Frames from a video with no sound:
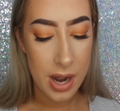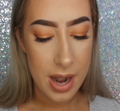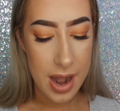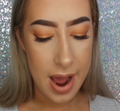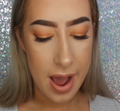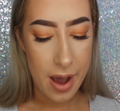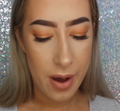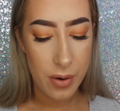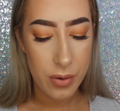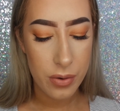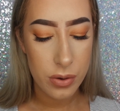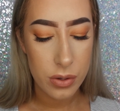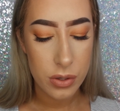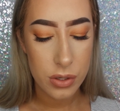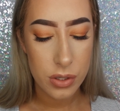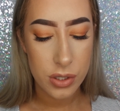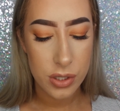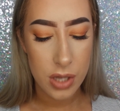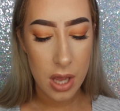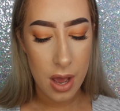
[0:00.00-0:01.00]
right now,
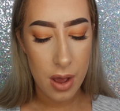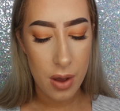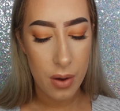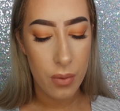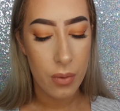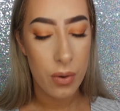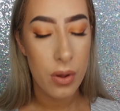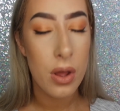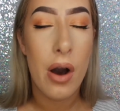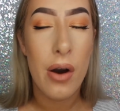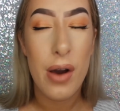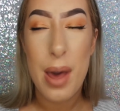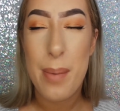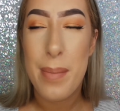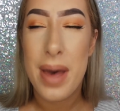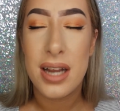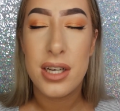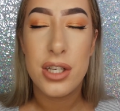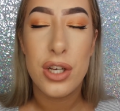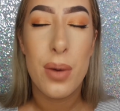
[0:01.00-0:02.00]
so I'll
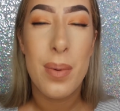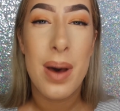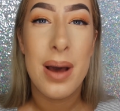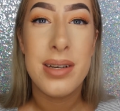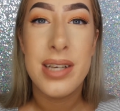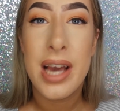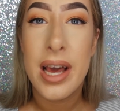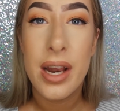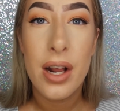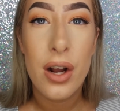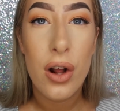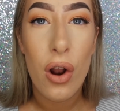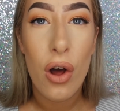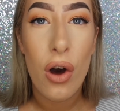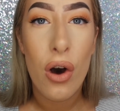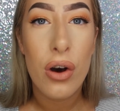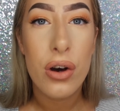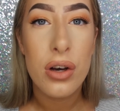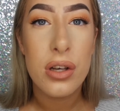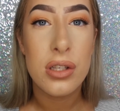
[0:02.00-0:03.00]
get back to you about 10
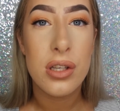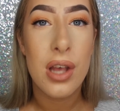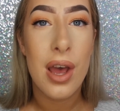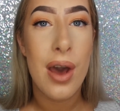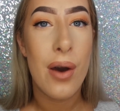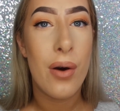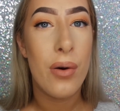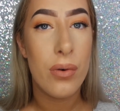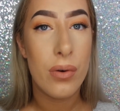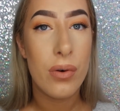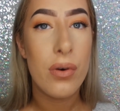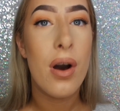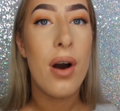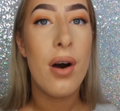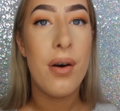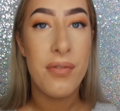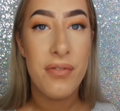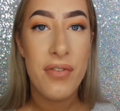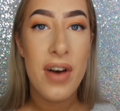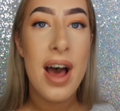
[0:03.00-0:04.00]
o'clock. So
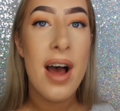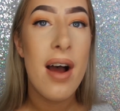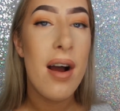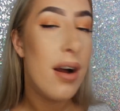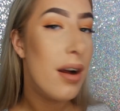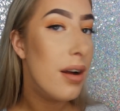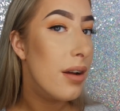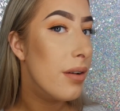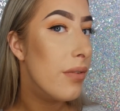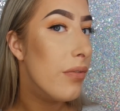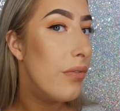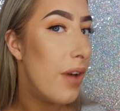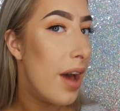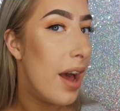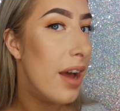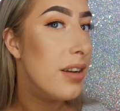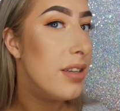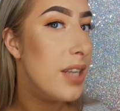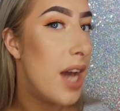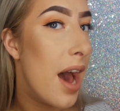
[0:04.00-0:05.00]
a fair
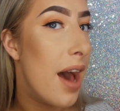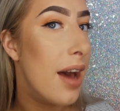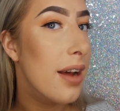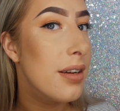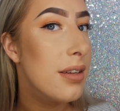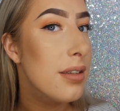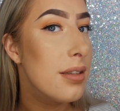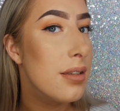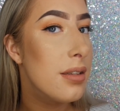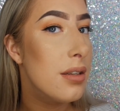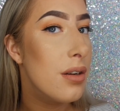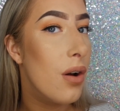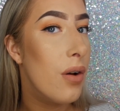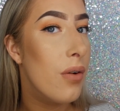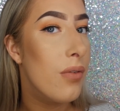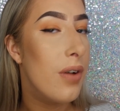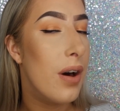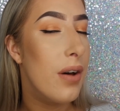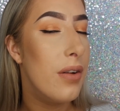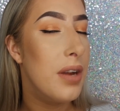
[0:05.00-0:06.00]
test
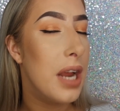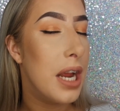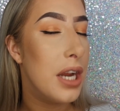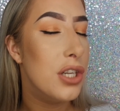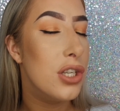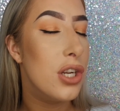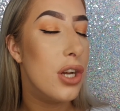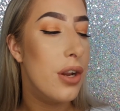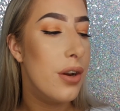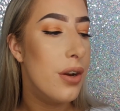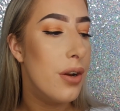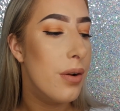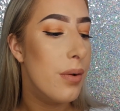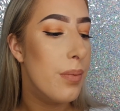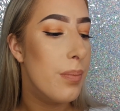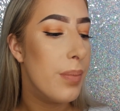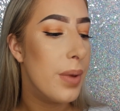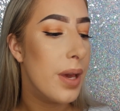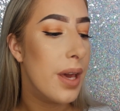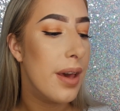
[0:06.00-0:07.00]
of foundation,
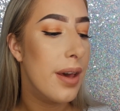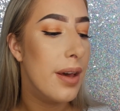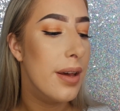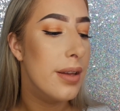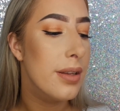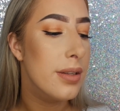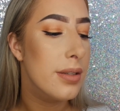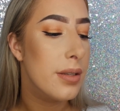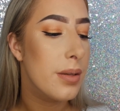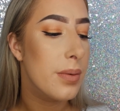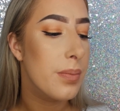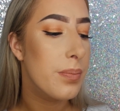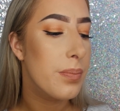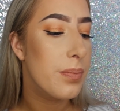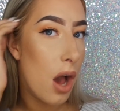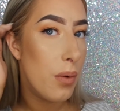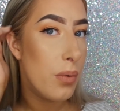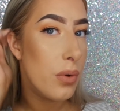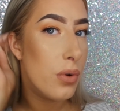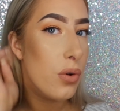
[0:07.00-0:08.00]
because
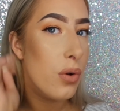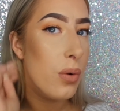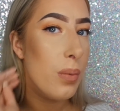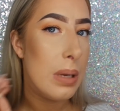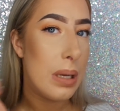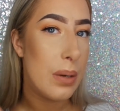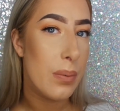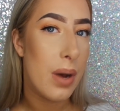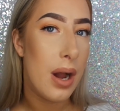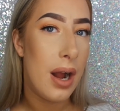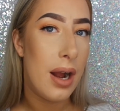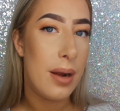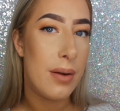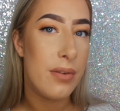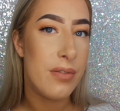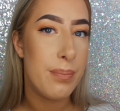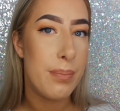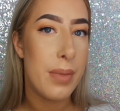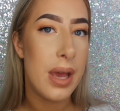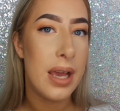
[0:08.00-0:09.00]
I would normally wear
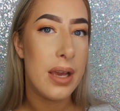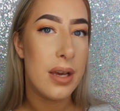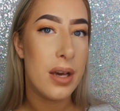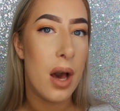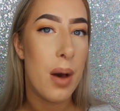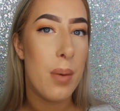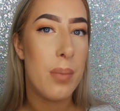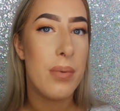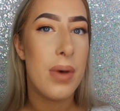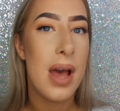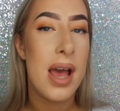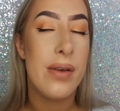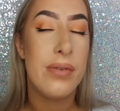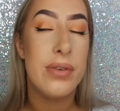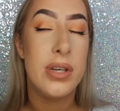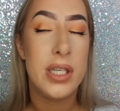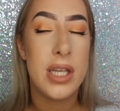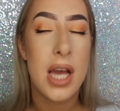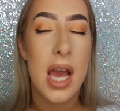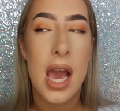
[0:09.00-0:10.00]
makeup
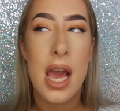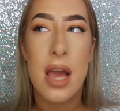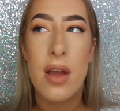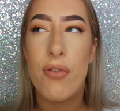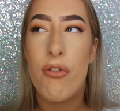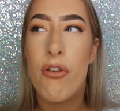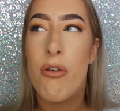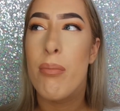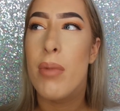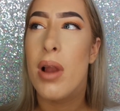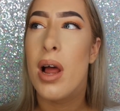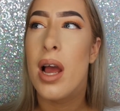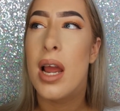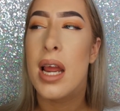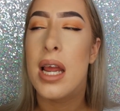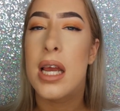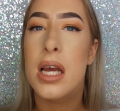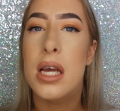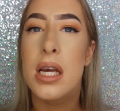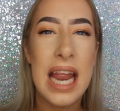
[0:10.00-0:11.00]
every day from
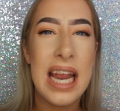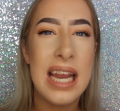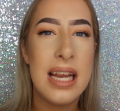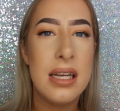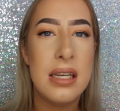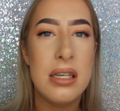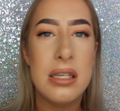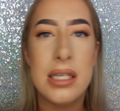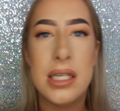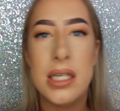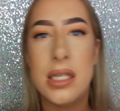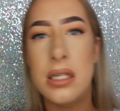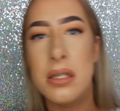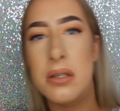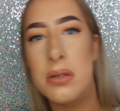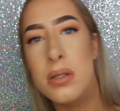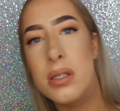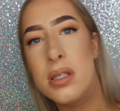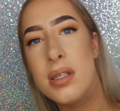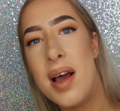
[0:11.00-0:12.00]
like 8
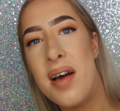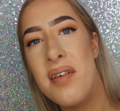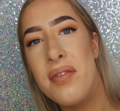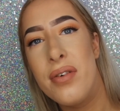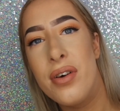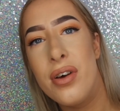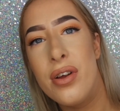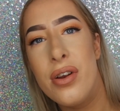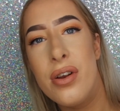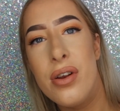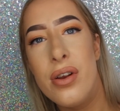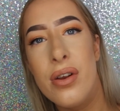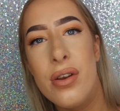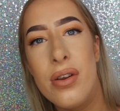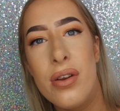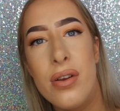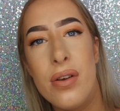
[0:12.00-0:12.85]
till 7,